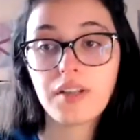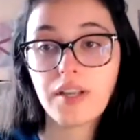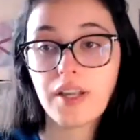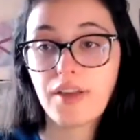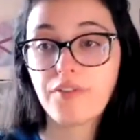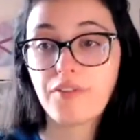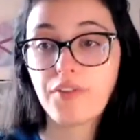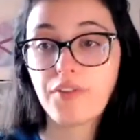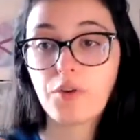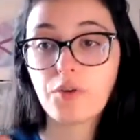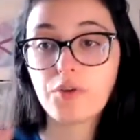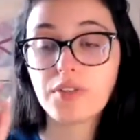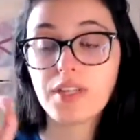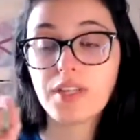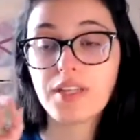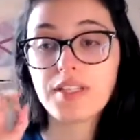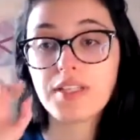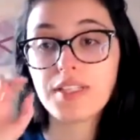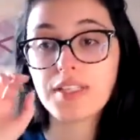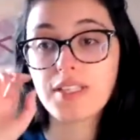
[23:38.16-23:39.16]
If you
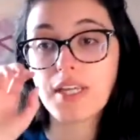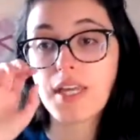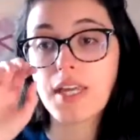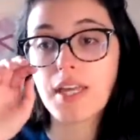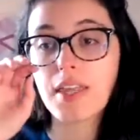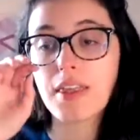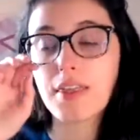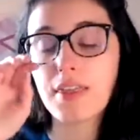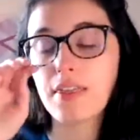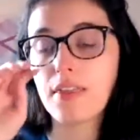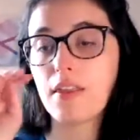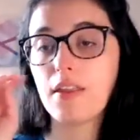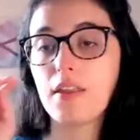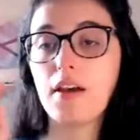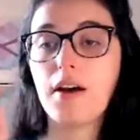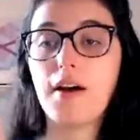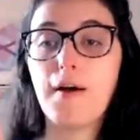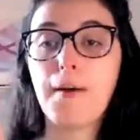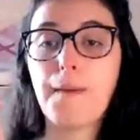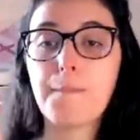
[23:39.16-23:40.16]
didn't see,
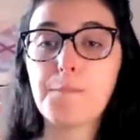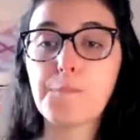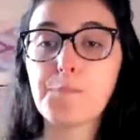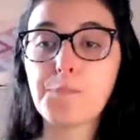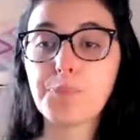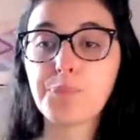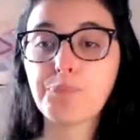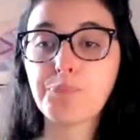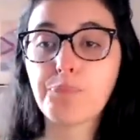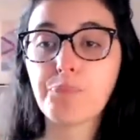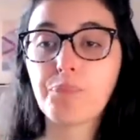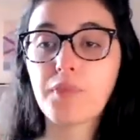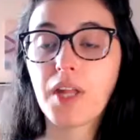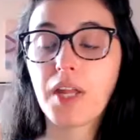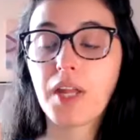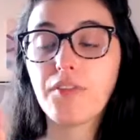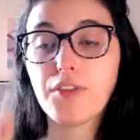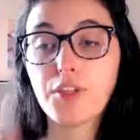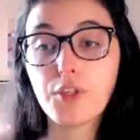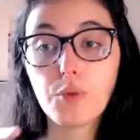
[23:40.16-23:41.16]

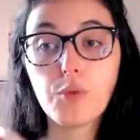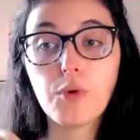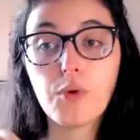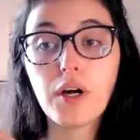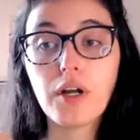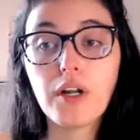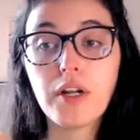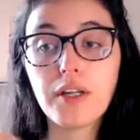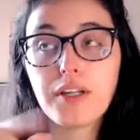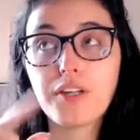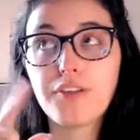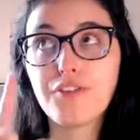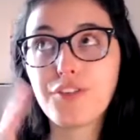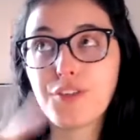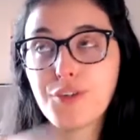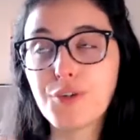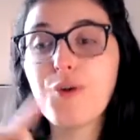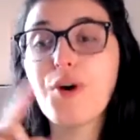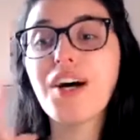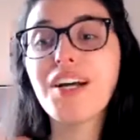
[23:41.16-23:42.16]
if you
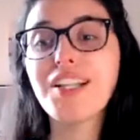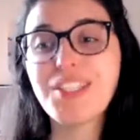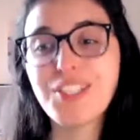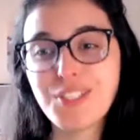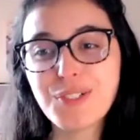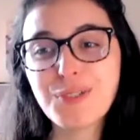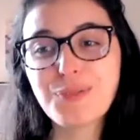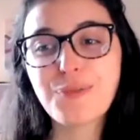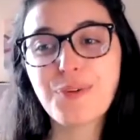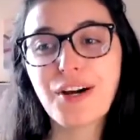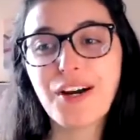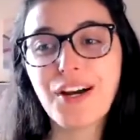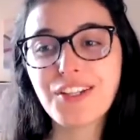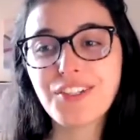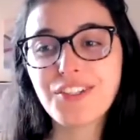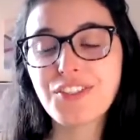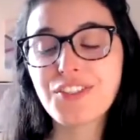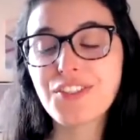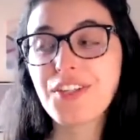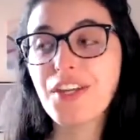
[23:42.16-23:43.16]
want to
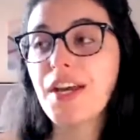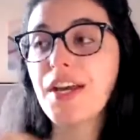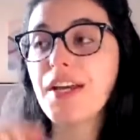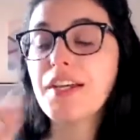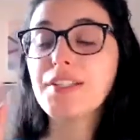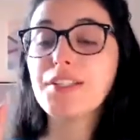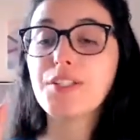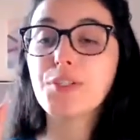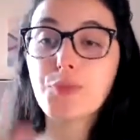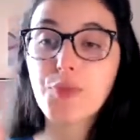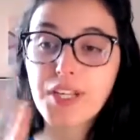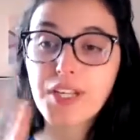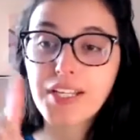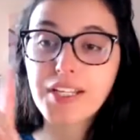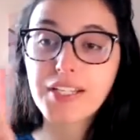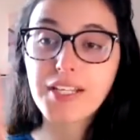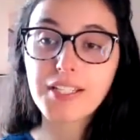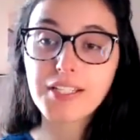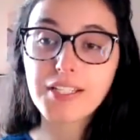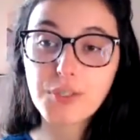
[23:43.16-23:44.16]
watch the
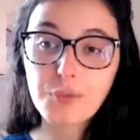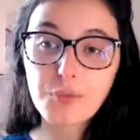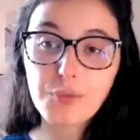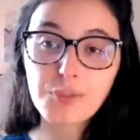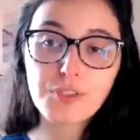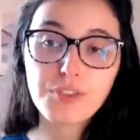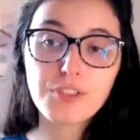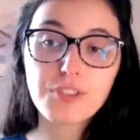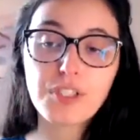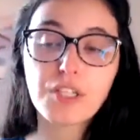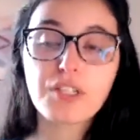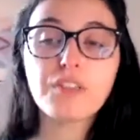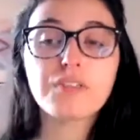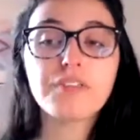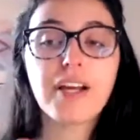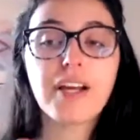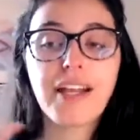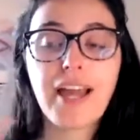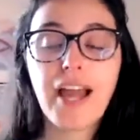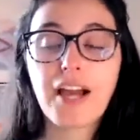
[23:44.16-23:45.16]
reconnecting with yourself
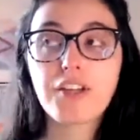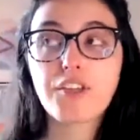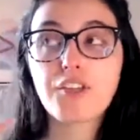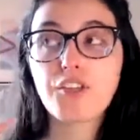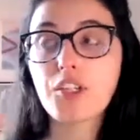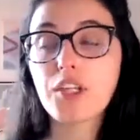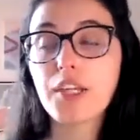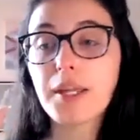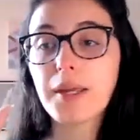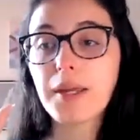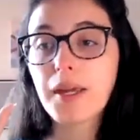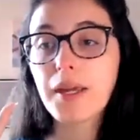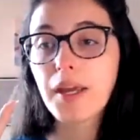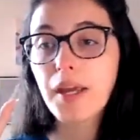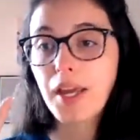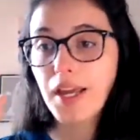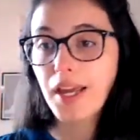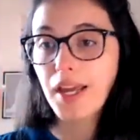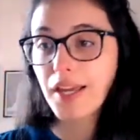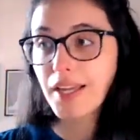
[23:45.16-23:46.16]
and actually
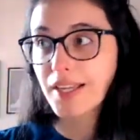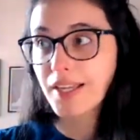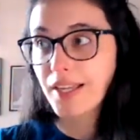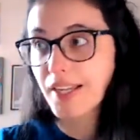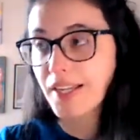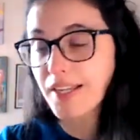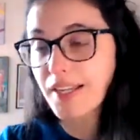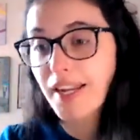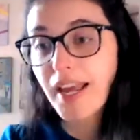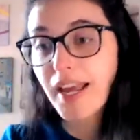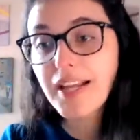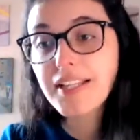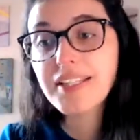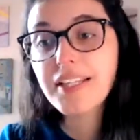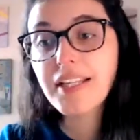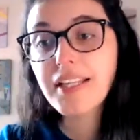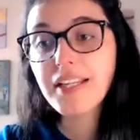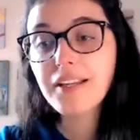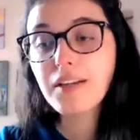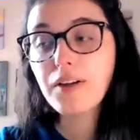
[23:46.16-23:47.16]

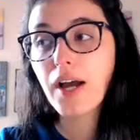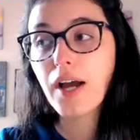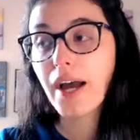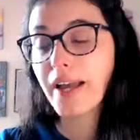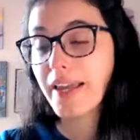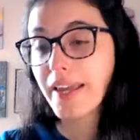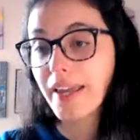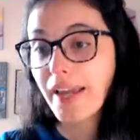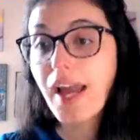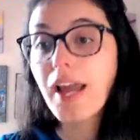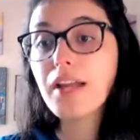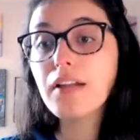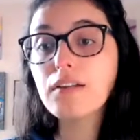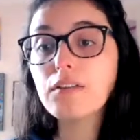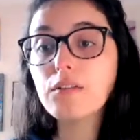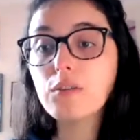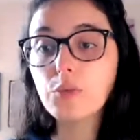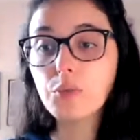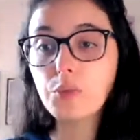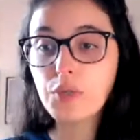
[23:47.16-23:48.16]
connecting
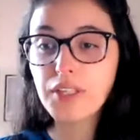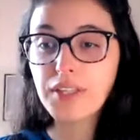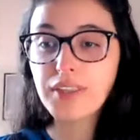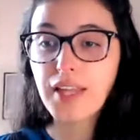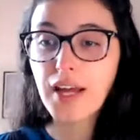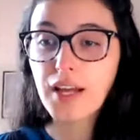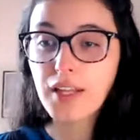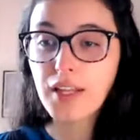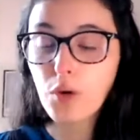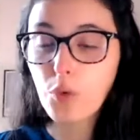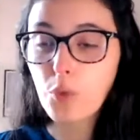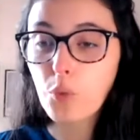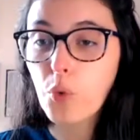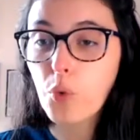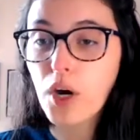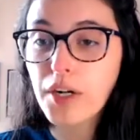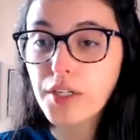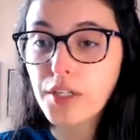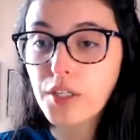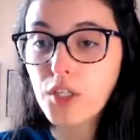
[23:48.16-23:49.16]
again with that
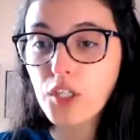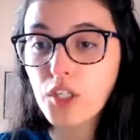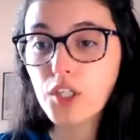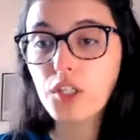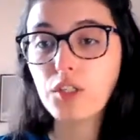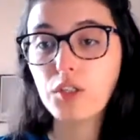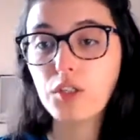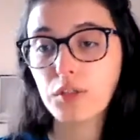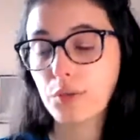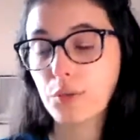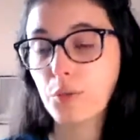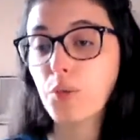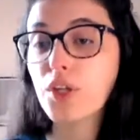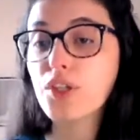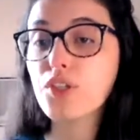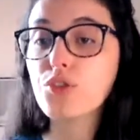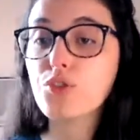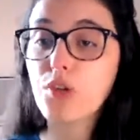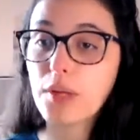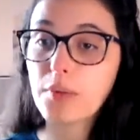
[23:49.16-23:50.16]
1 goal or
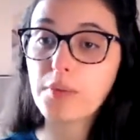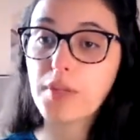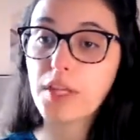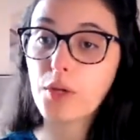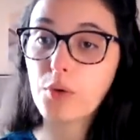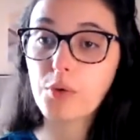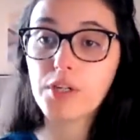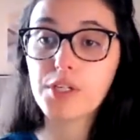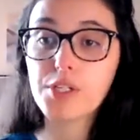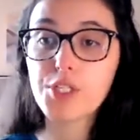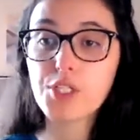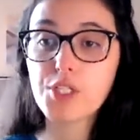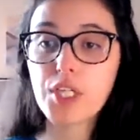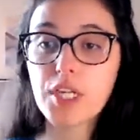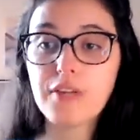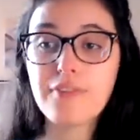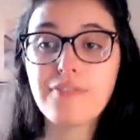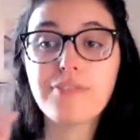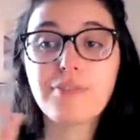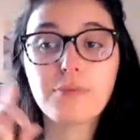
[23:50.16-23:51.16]
1 dream that you want to
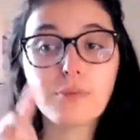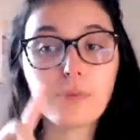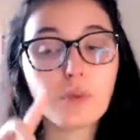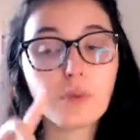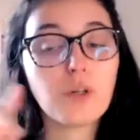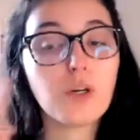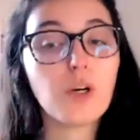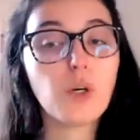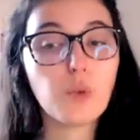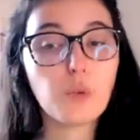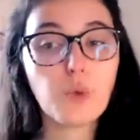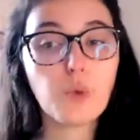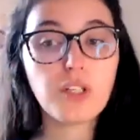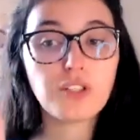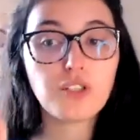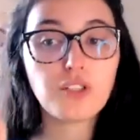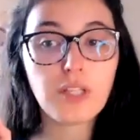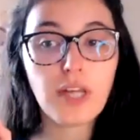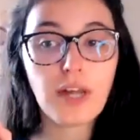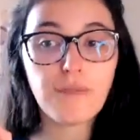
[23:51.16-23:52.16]
achieve, go
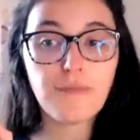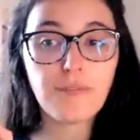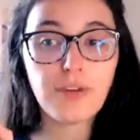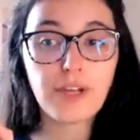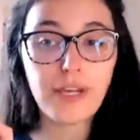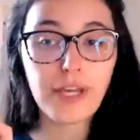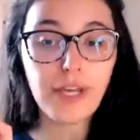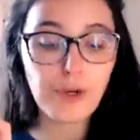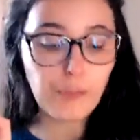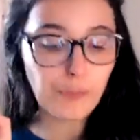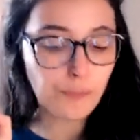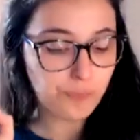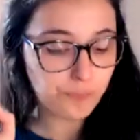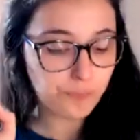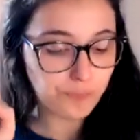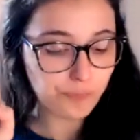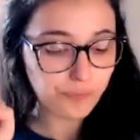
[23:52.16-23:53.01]
watch that video,